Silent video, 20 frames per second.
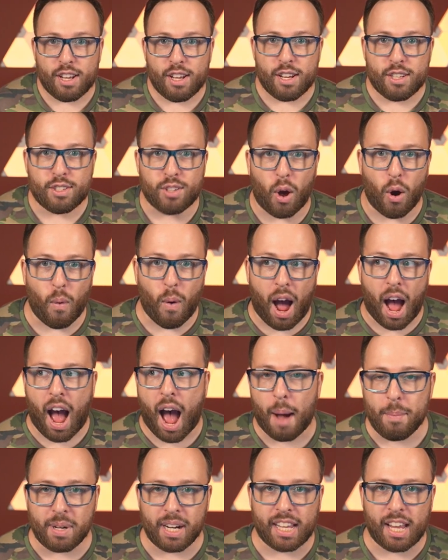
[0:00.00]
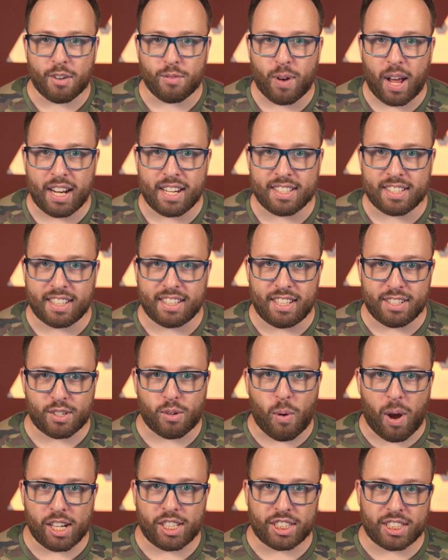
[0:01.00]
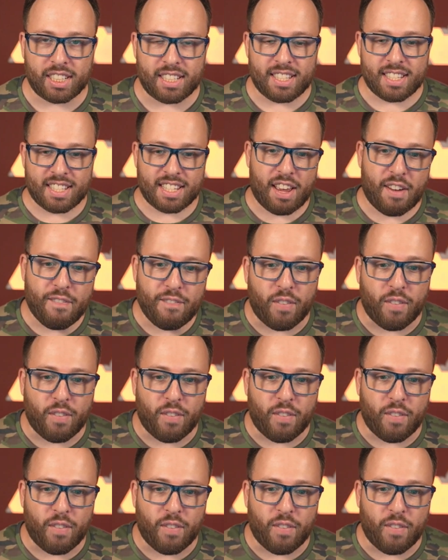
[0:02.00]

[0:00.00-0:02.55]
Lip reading: So I'm going to get right into these questions.